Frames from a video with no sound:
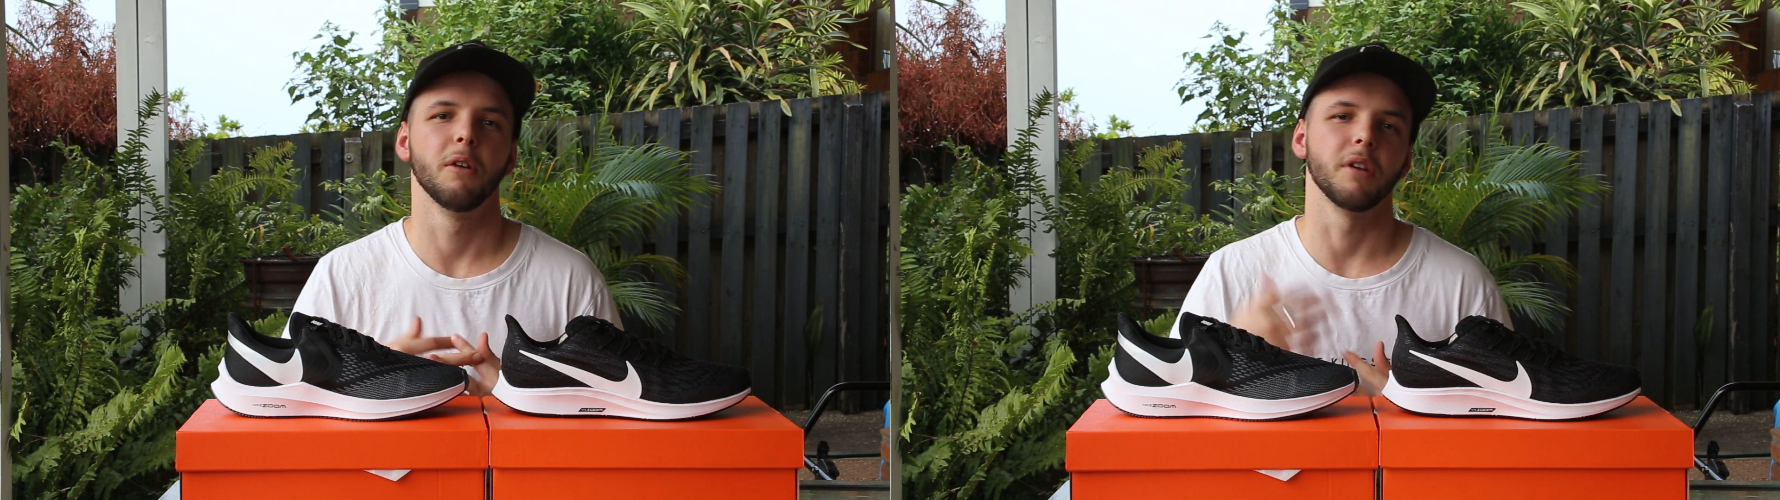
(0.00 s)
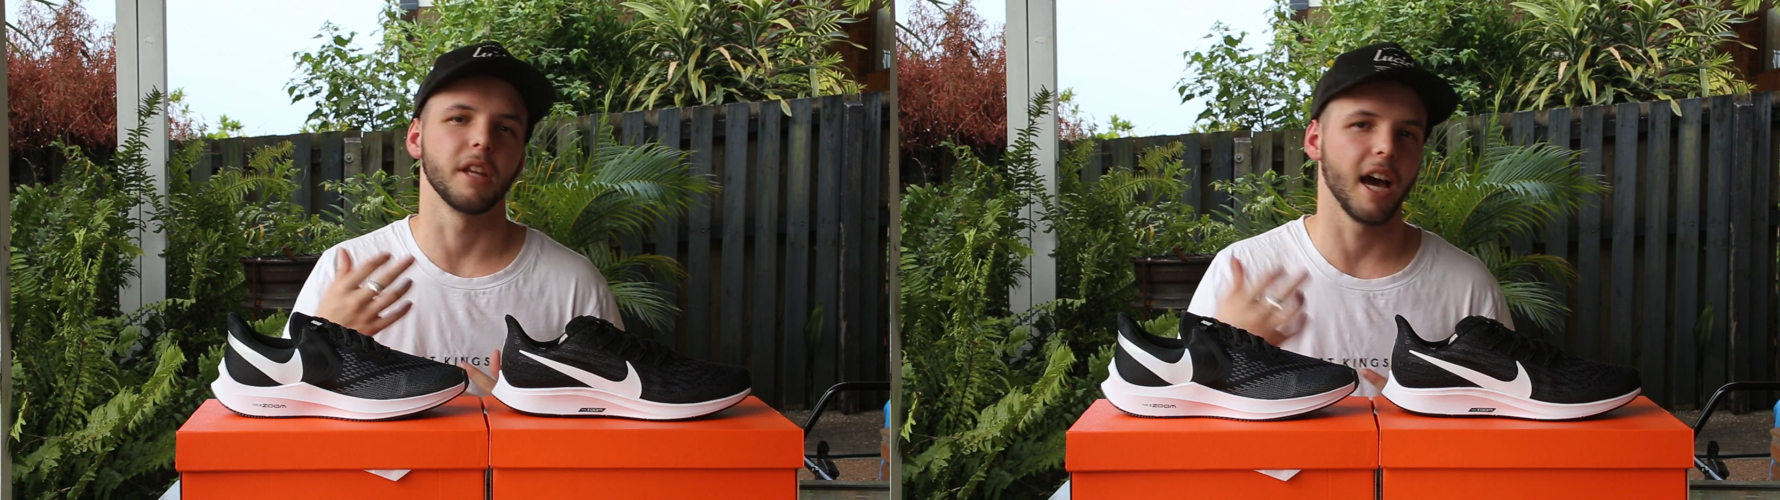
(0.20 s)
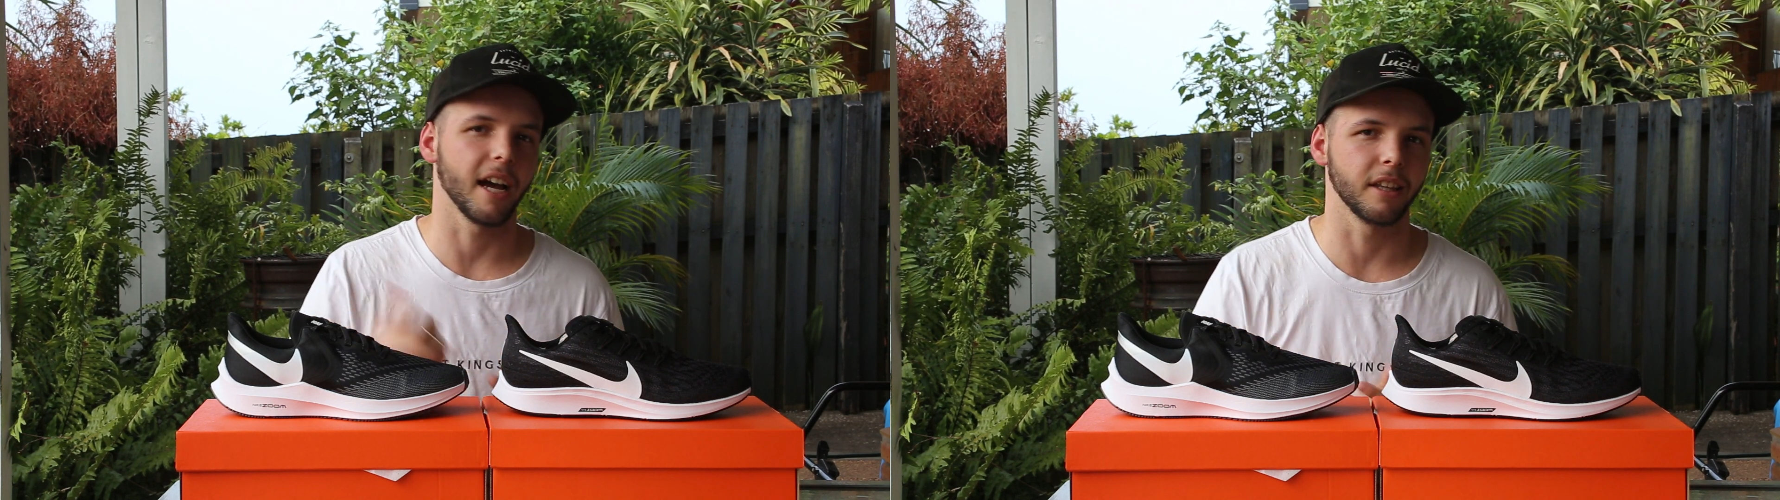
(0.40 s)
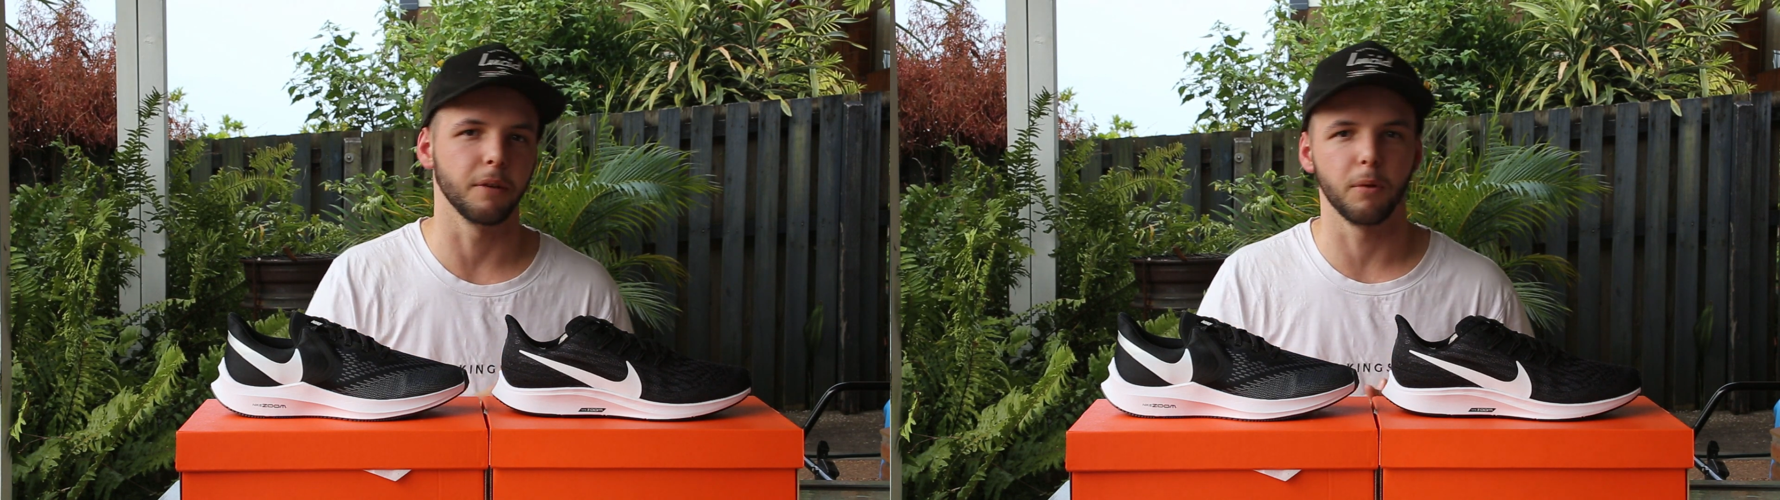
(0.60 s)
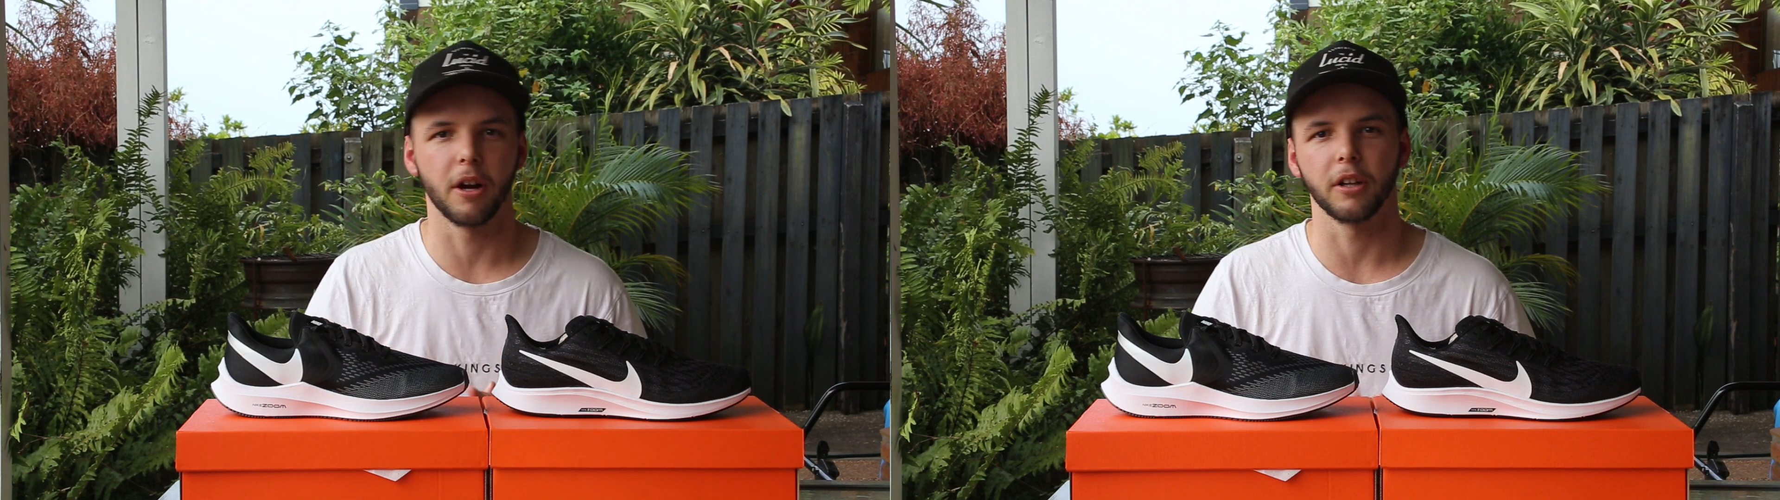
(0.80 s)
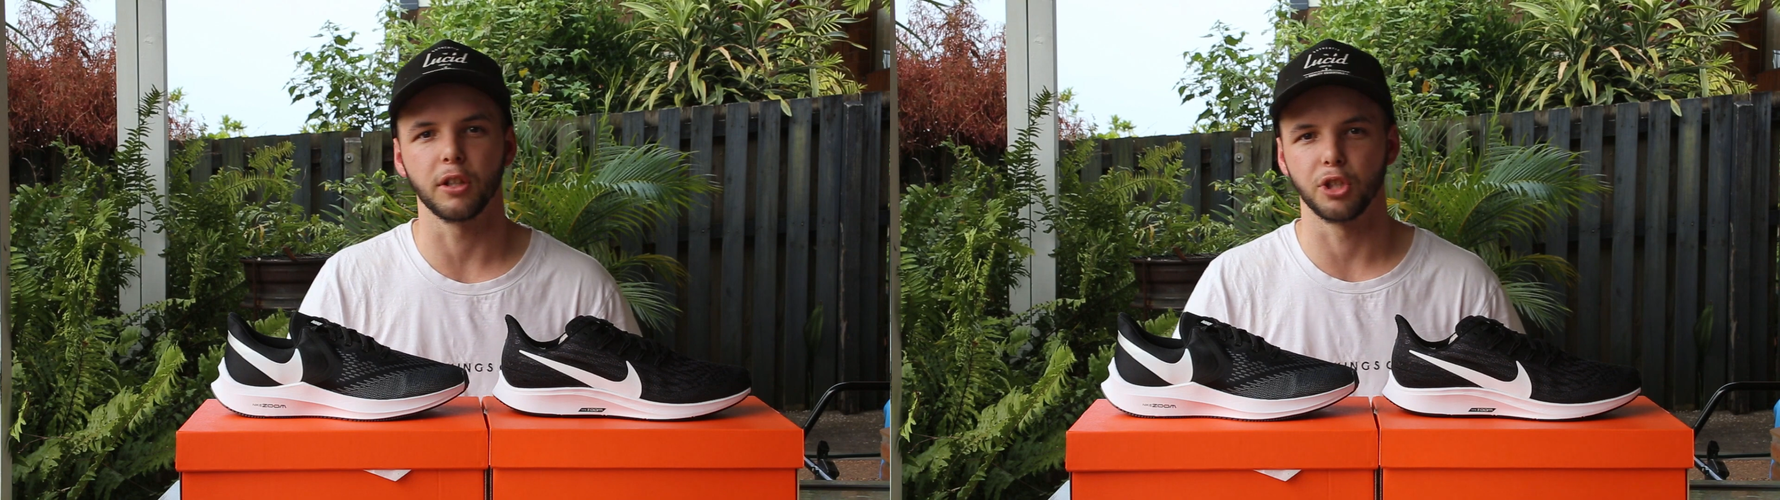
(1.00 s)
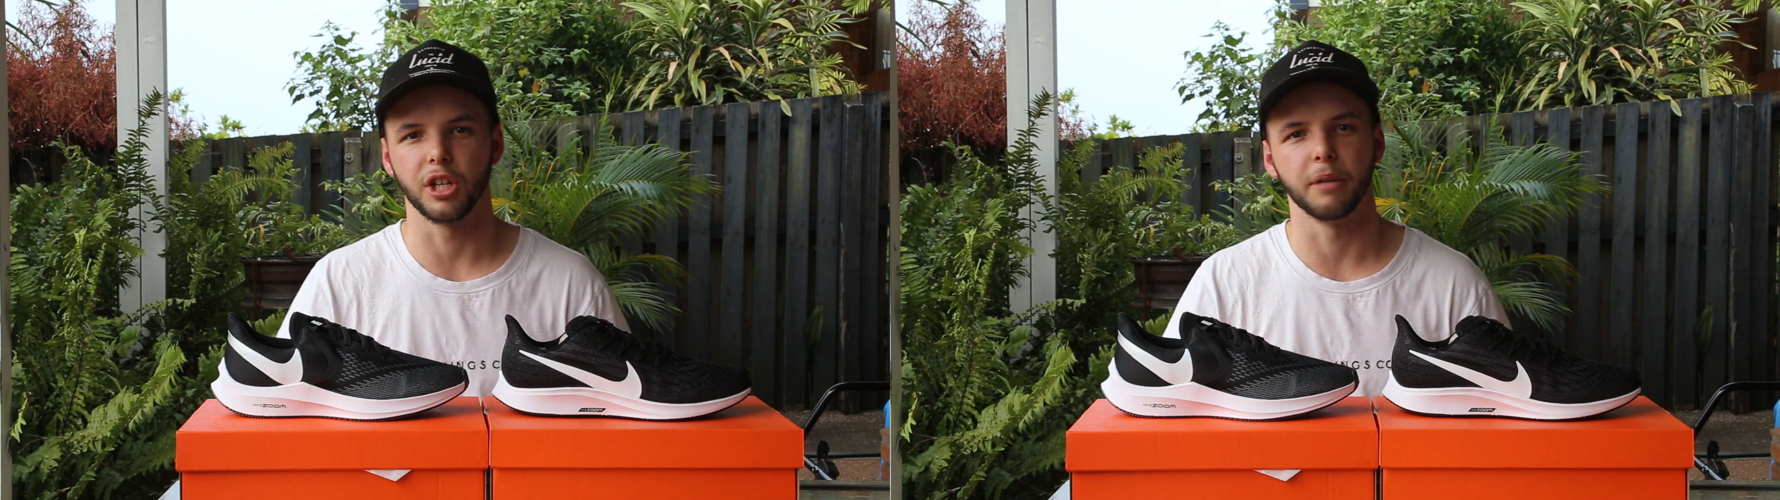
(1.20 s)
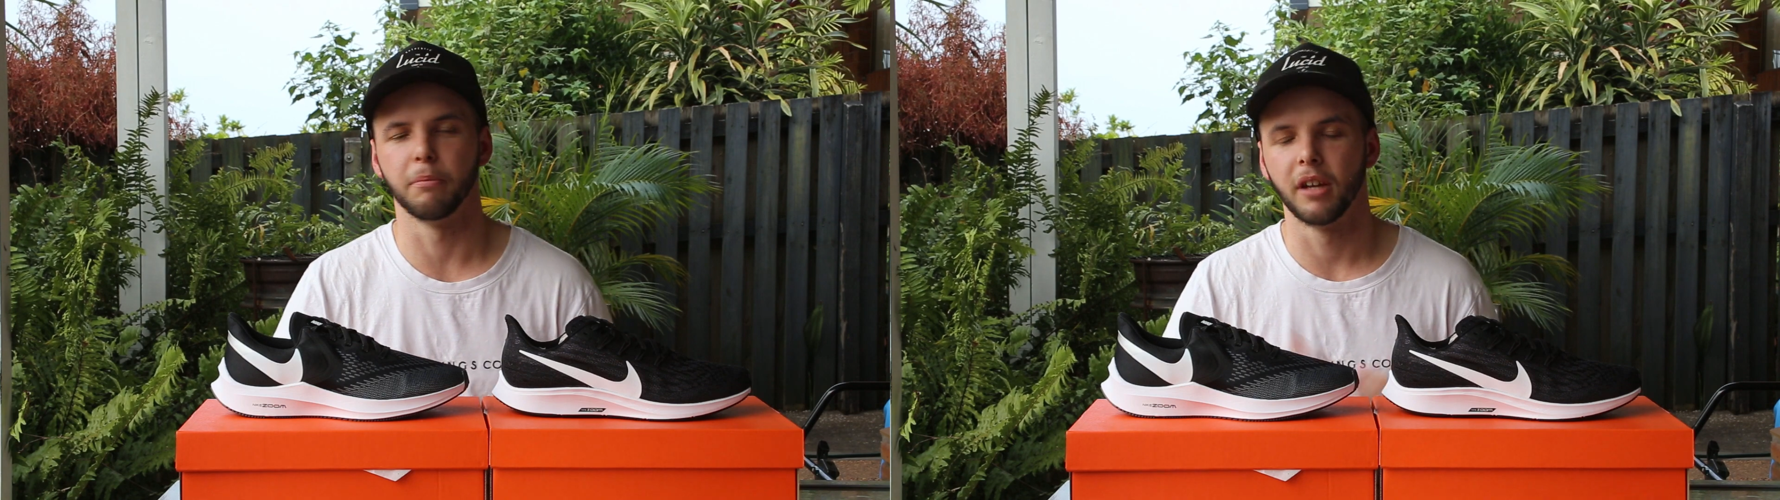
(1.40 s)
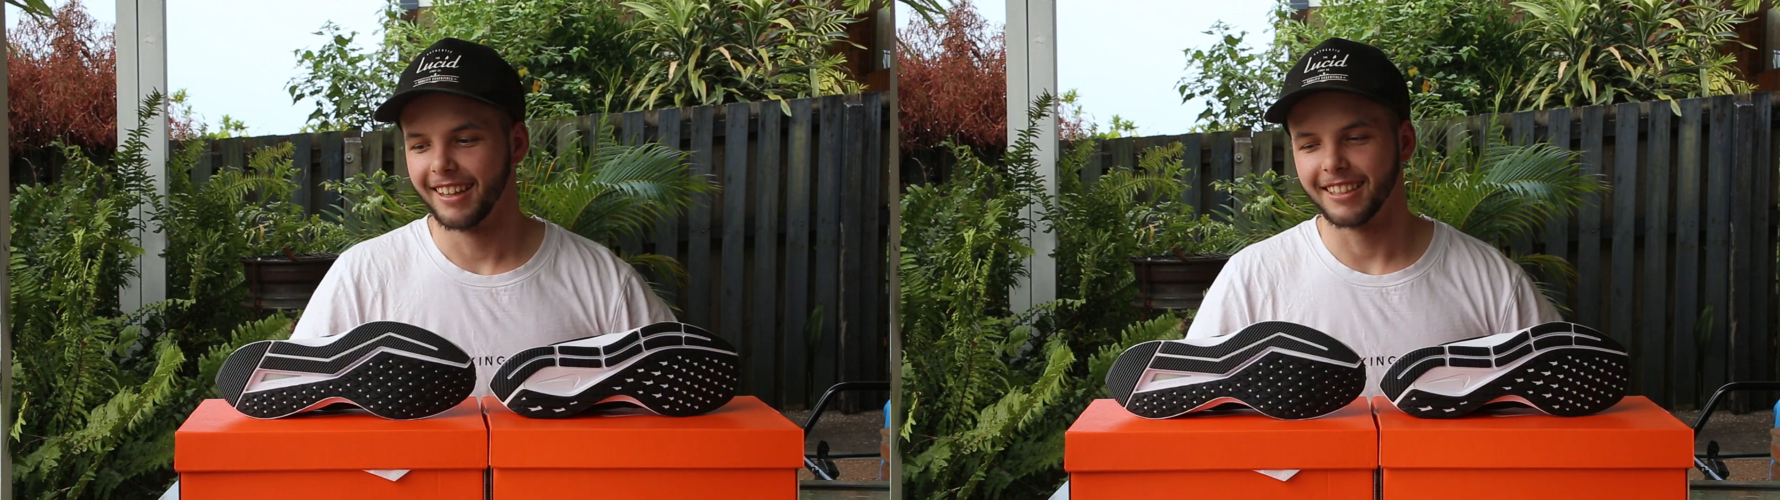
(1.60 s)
with your active wear at the gym.